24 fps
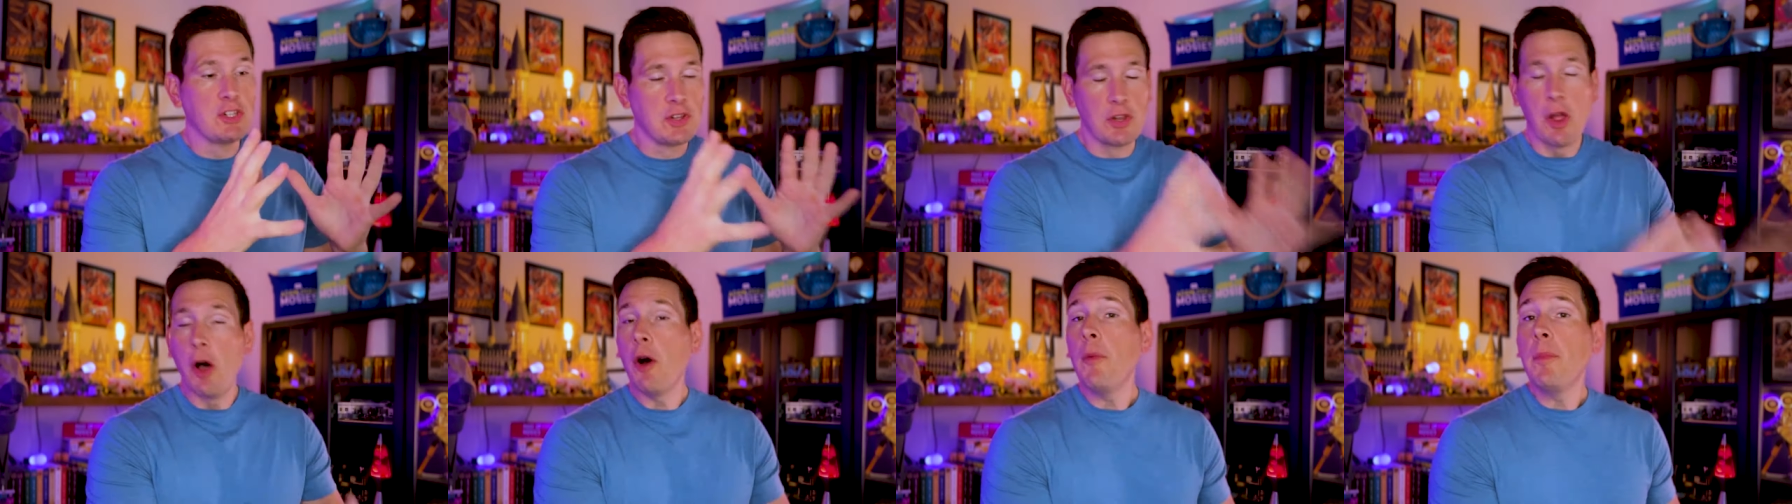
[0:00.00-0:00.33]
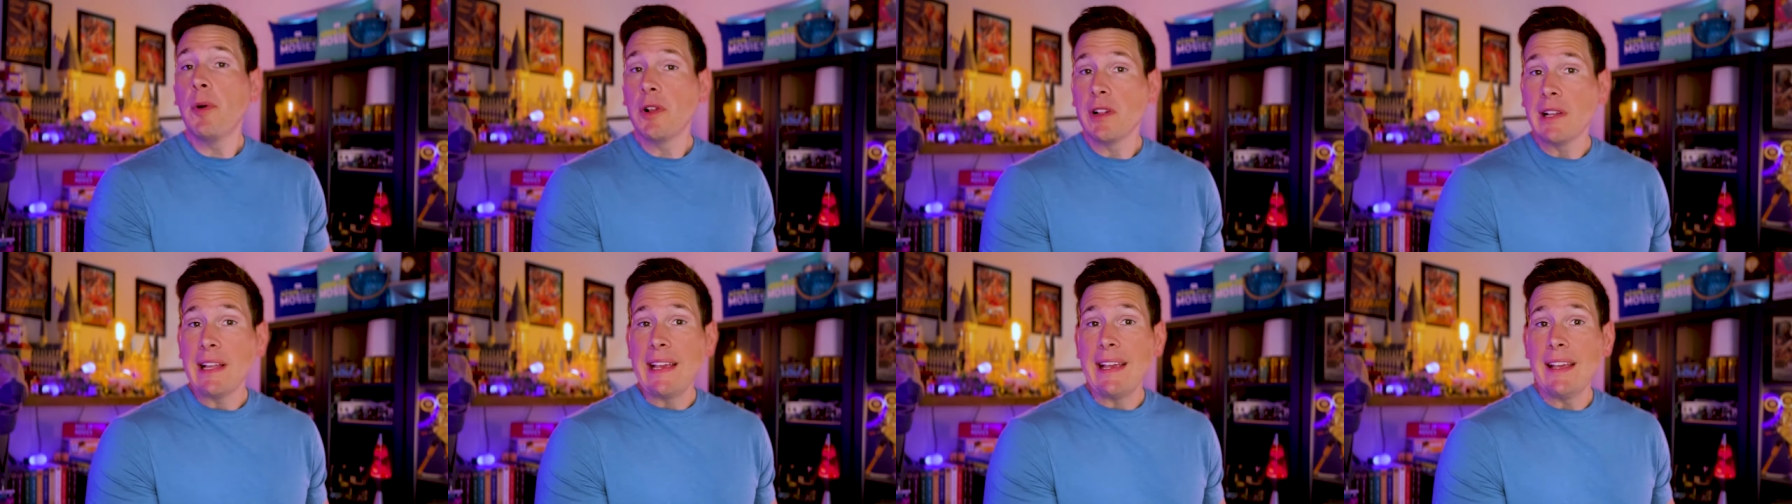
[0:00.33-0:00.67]

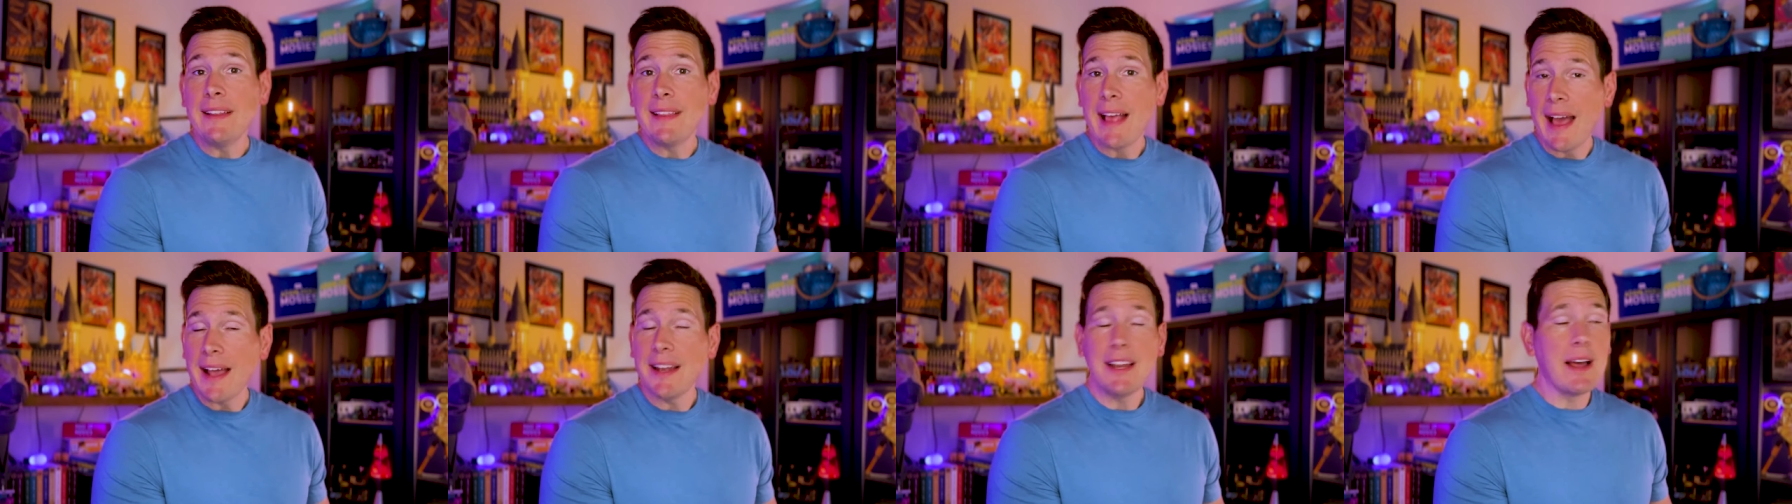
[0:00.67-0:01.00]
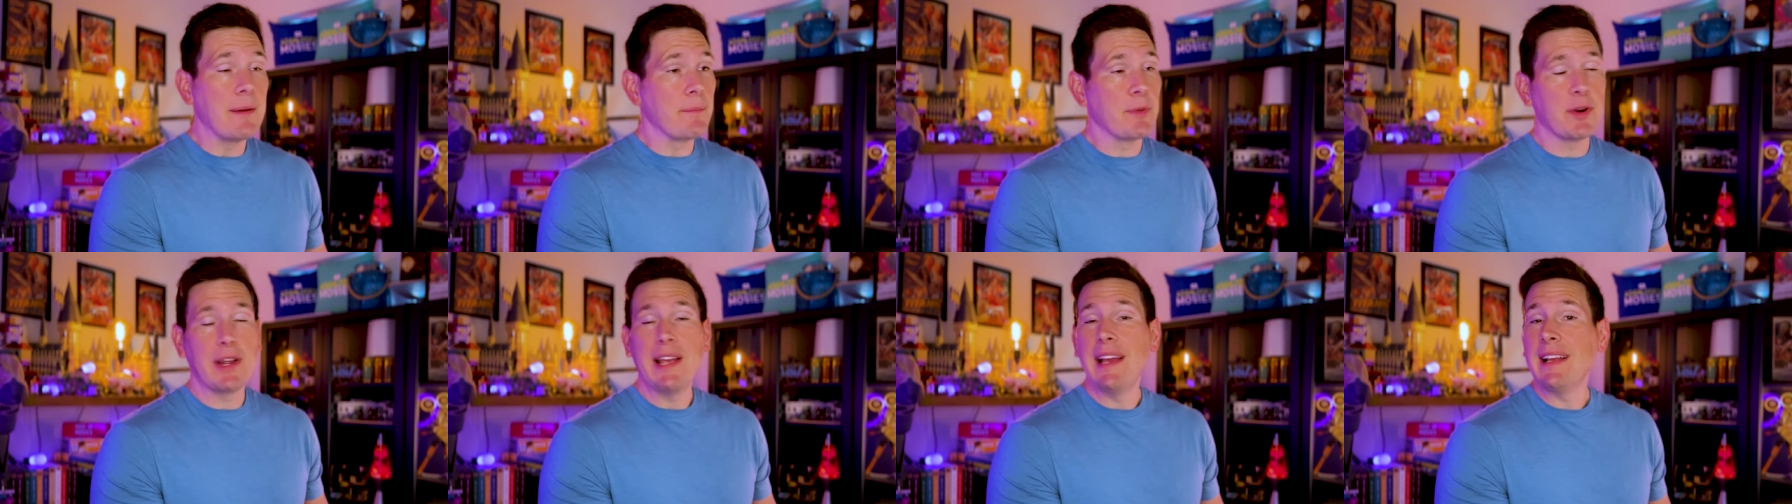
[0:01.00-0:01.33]
Globally, that
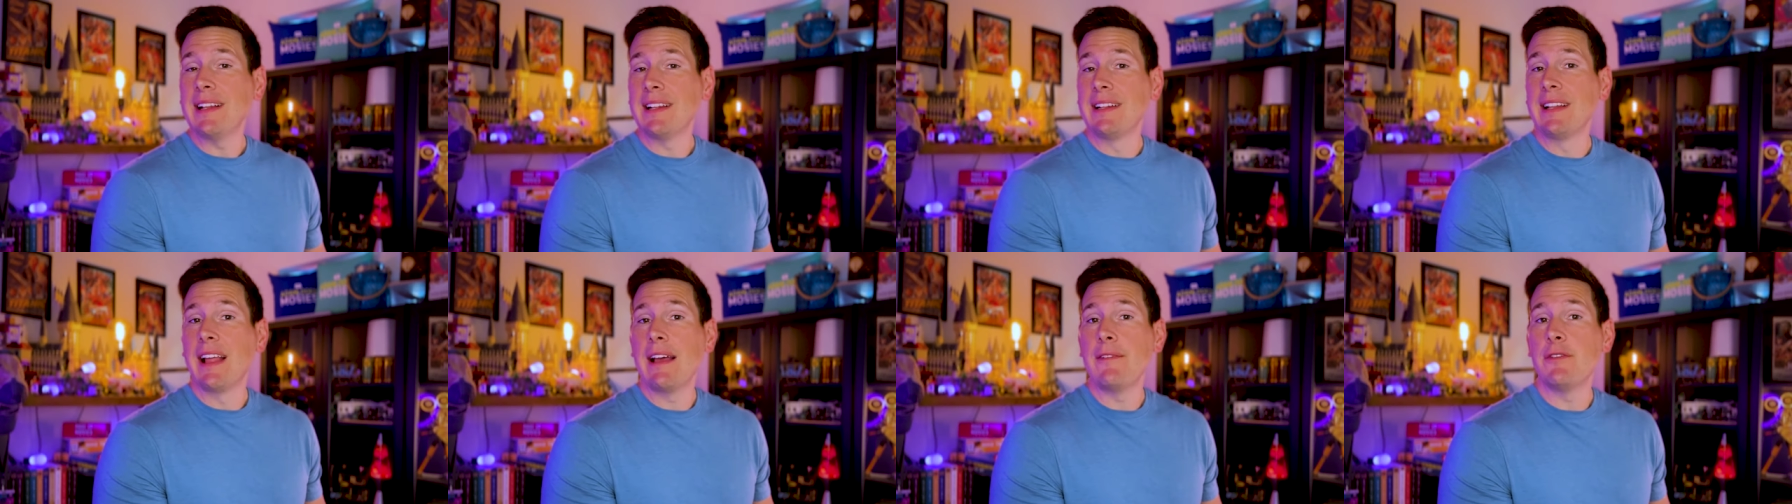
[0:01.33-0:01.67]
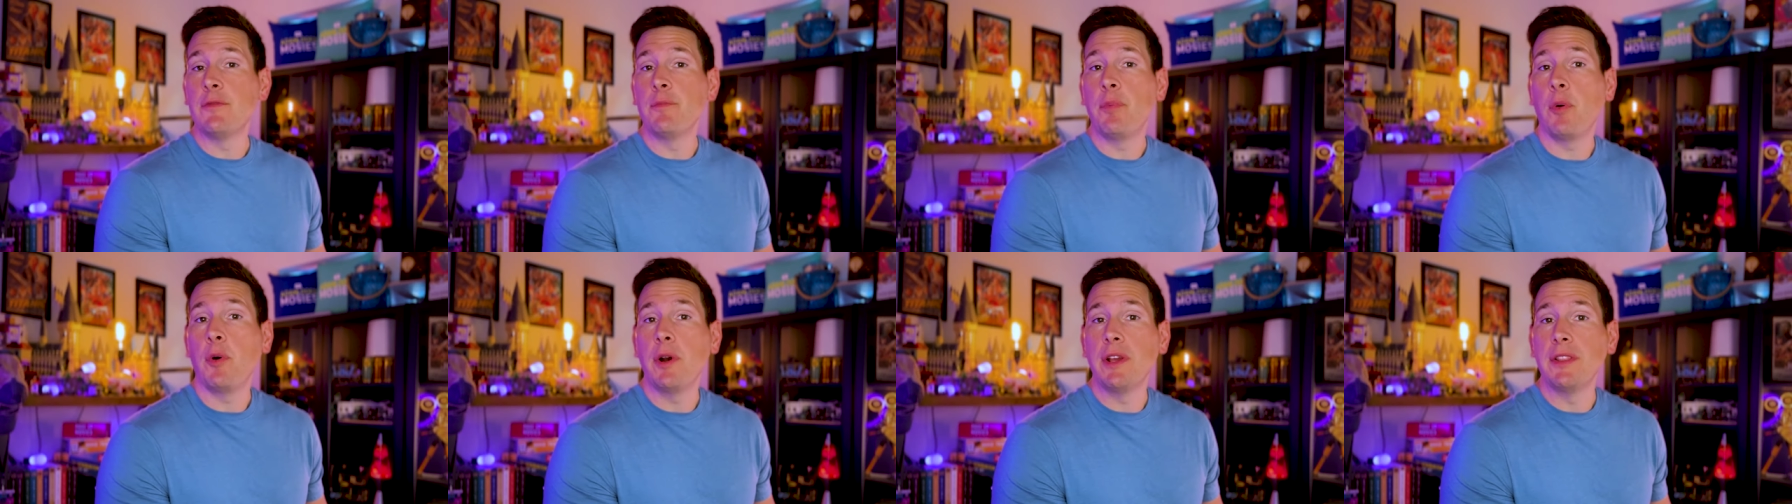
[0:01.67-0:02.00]
number hit
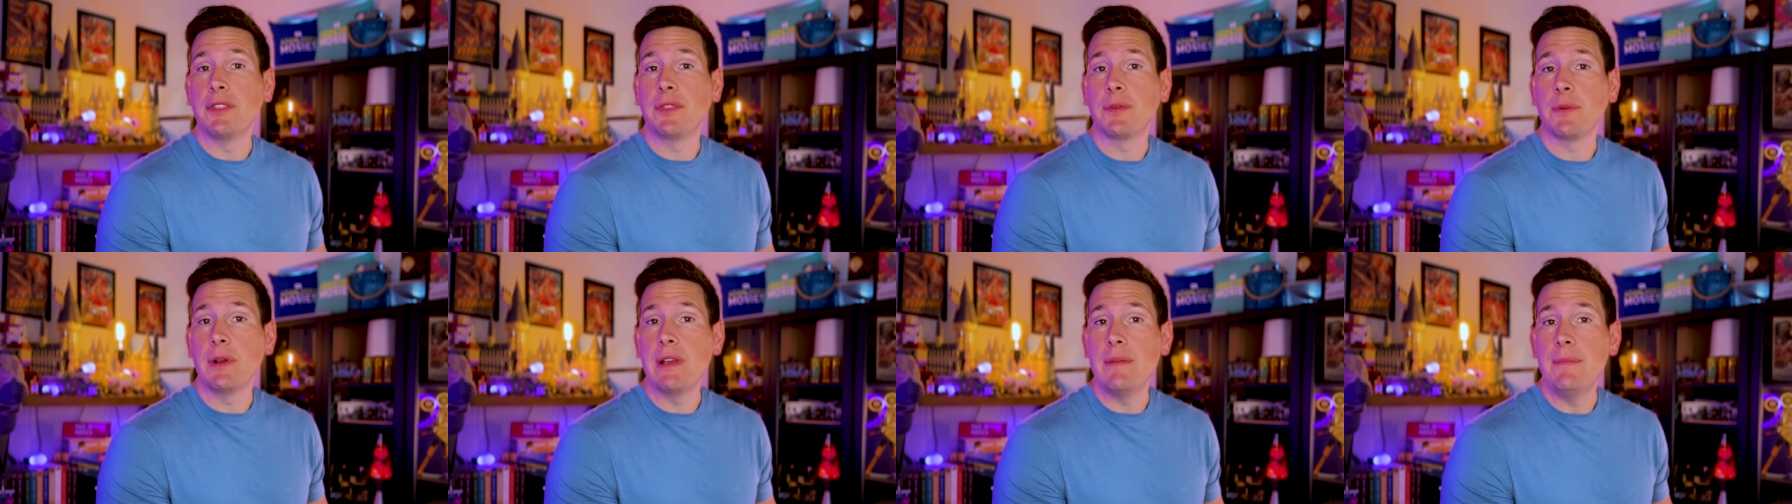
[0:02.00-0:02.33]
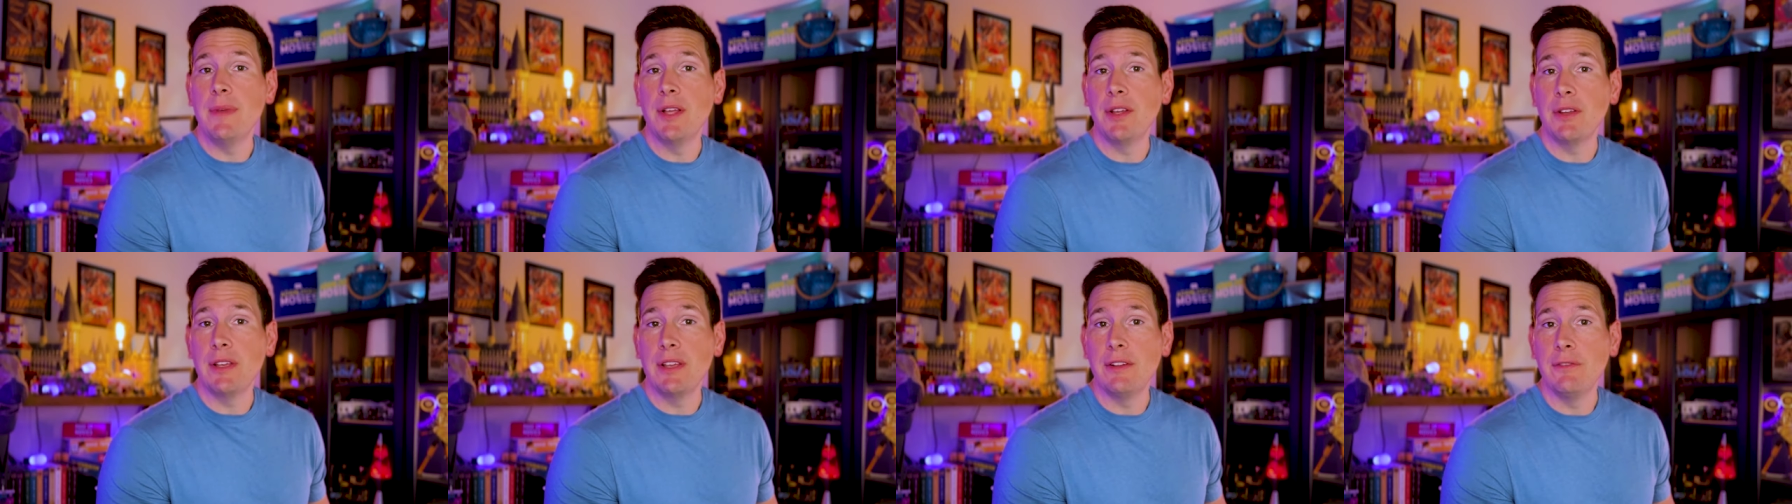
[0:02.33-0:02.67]
11.3
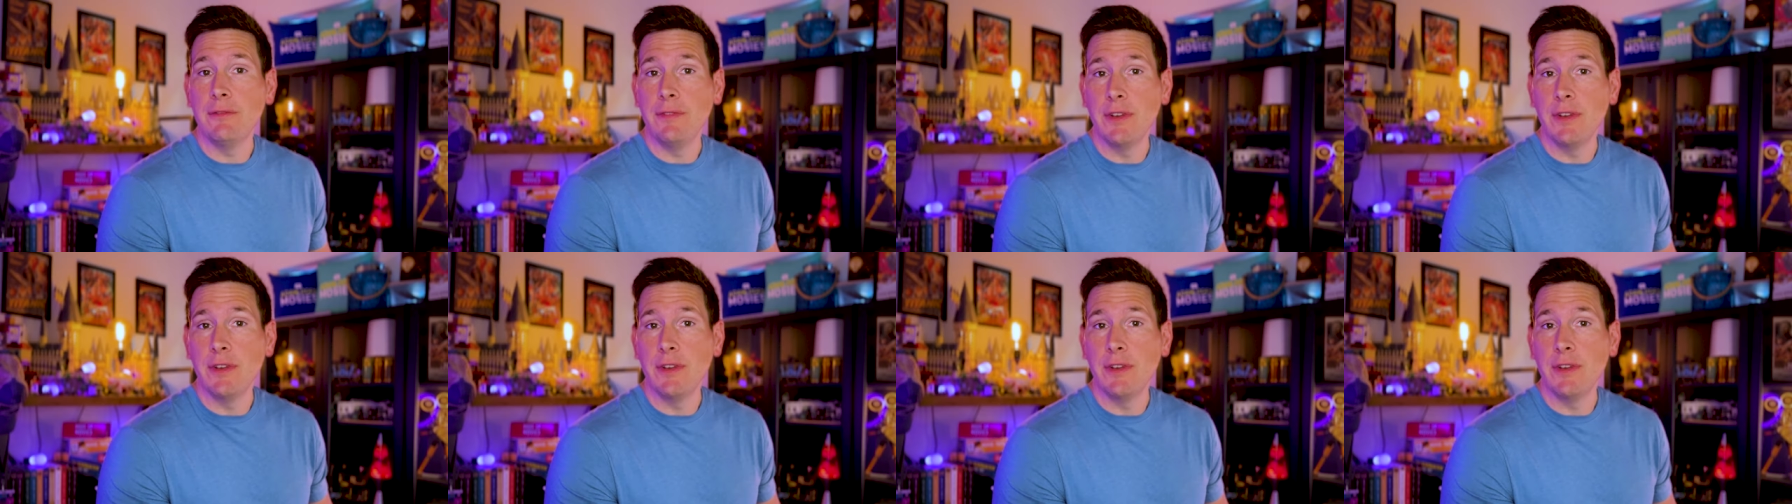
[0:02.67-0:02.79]
million